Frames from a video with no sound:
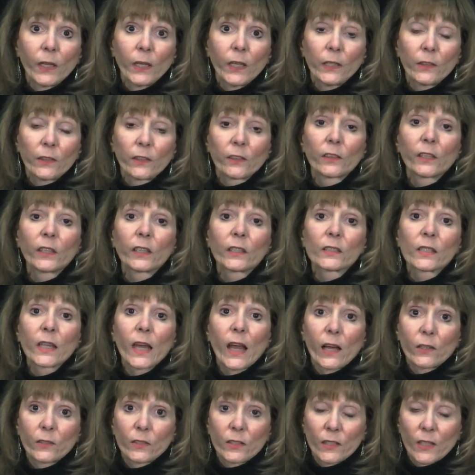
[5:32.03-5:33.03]
It thinks
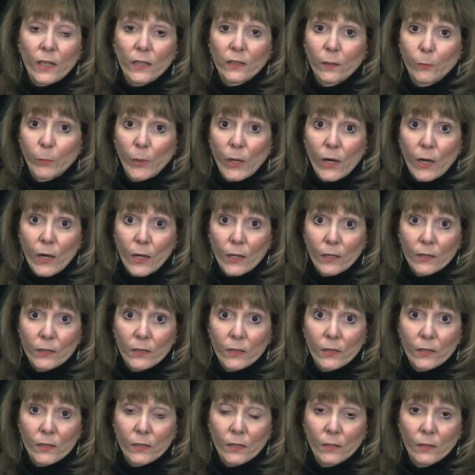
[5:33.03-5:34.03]
outside the
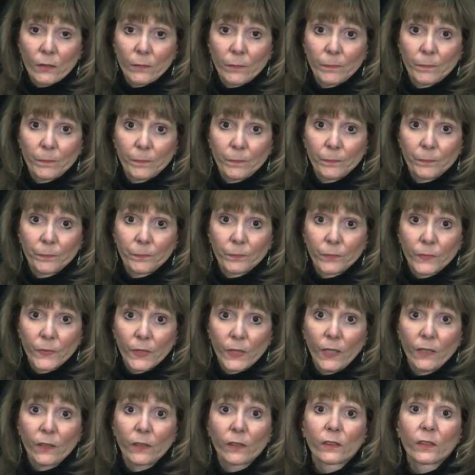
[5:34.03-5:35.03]
box.
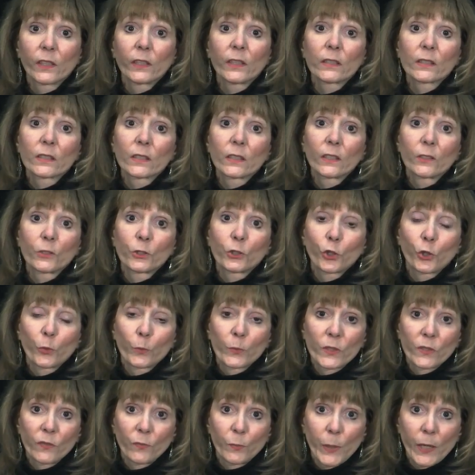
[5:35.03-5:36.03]
It thinks in
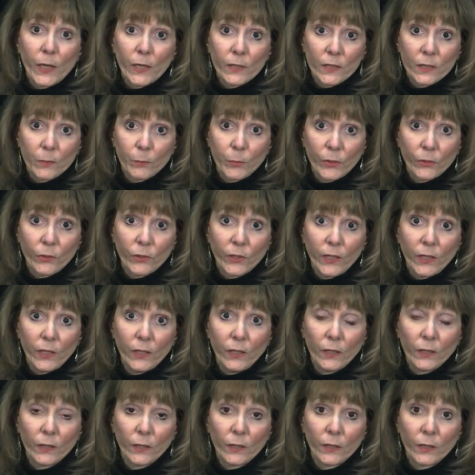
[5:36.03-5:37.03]
terms of
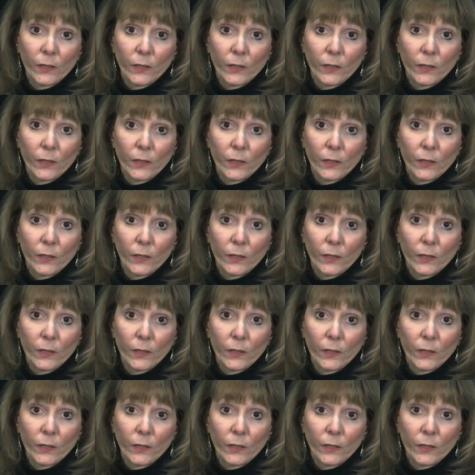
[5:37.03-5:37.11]
possibility.